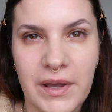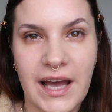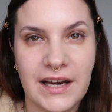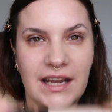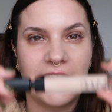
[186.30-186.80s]
we
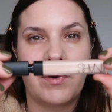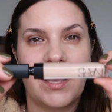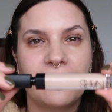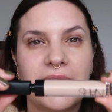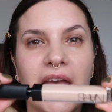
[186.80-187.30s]
had
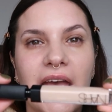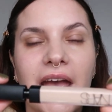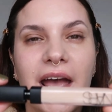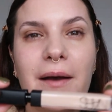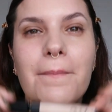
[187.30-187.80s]
anyway.
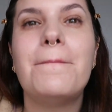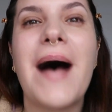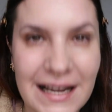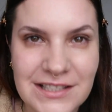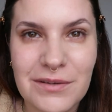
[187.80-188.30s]

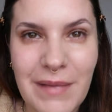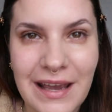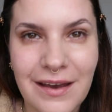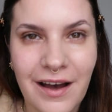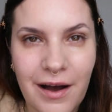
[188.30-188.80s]
Back to
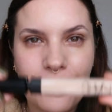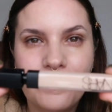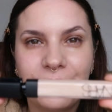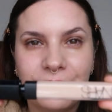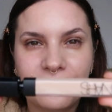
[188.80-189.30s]
makeup.
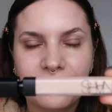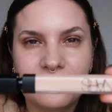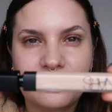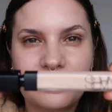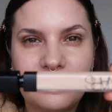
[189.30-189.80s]

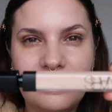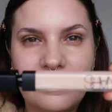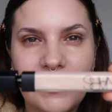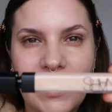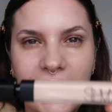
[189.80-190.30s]

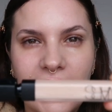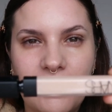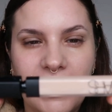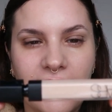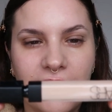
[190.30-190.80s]
Here
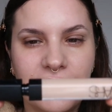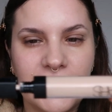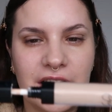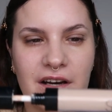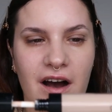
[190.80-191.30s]
we go.
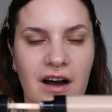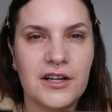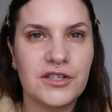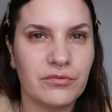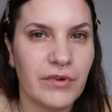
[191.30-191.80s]
The
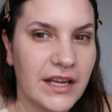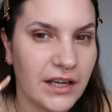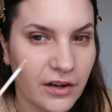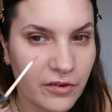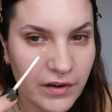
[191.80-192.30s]
NARS
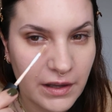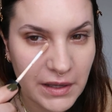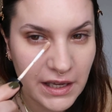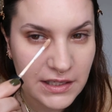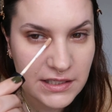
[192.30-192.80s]
Radiant
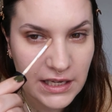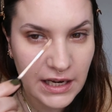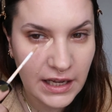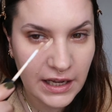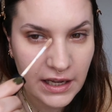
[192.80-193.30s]
Creamy
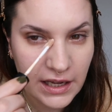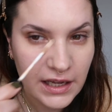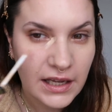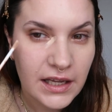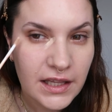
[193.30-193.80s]
Concealer.
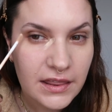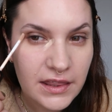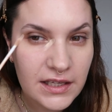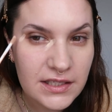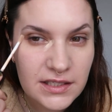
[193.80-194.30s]

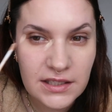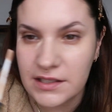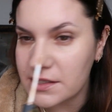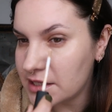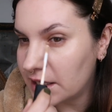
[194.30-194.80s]
This
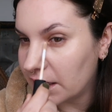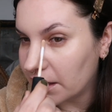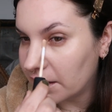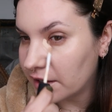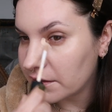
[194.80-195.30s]

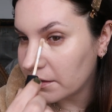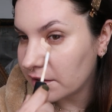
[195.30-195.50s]
concealer